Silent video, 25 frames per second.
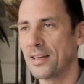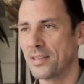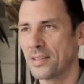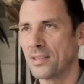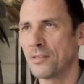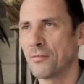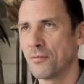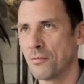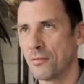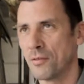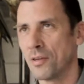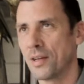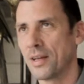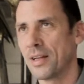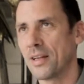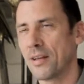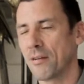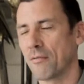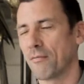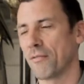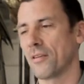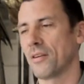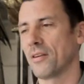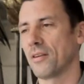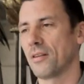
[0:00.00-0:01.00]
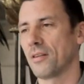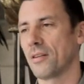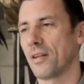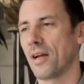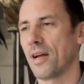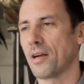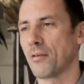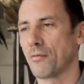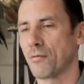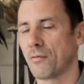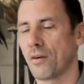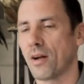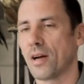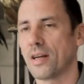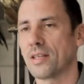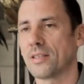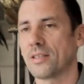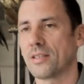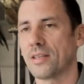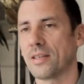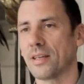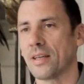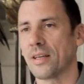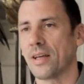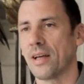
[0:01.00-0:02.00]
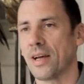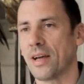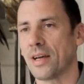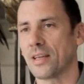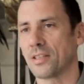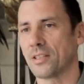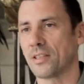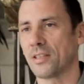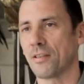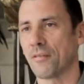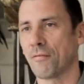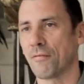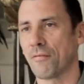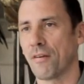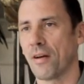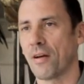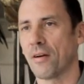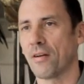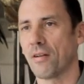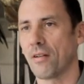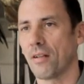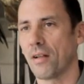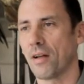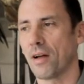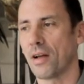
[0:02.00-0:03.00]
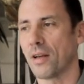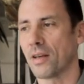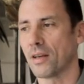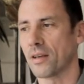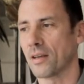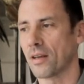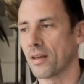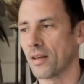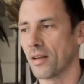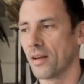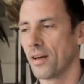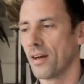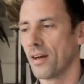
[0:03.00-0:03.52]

didn't really feel like writing. It actually felt like